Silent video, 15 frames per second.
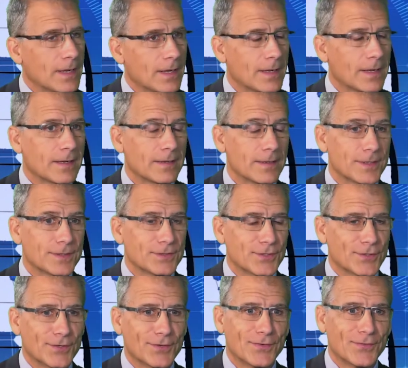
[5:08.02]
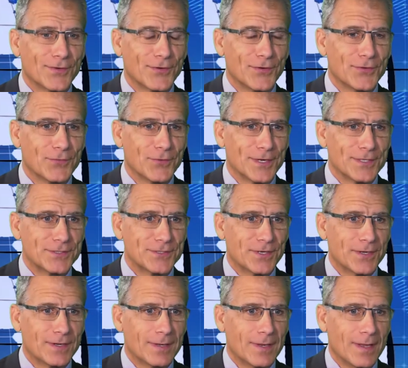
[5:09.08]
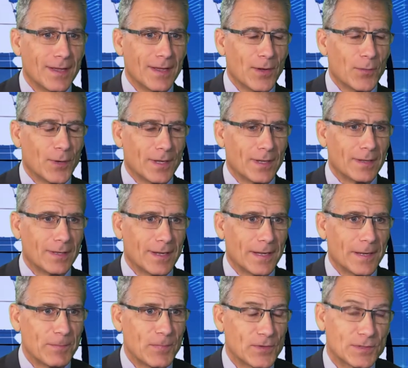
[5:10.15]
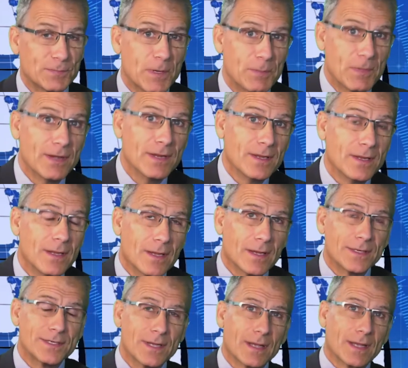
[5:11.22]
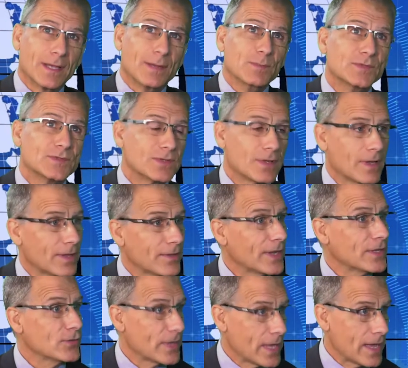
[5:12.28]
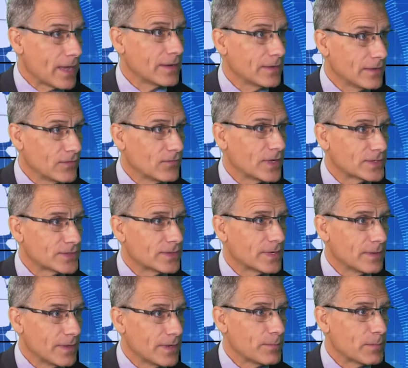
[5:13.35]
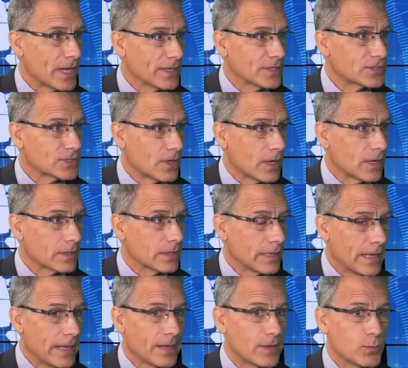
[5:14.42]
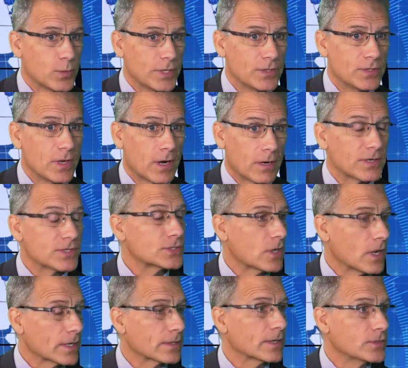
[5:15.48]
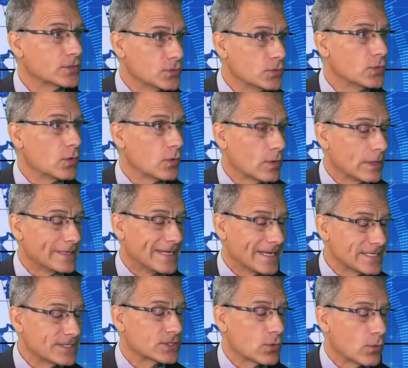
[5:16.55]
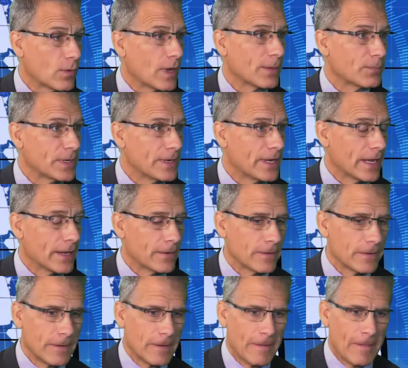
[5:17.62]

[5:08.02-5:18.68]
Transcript: Ah, that's a, a good question. Well, um, there's been many uh, times uh, that you can invest in, in MAG stock, and we are a stock that do go, does go up and down.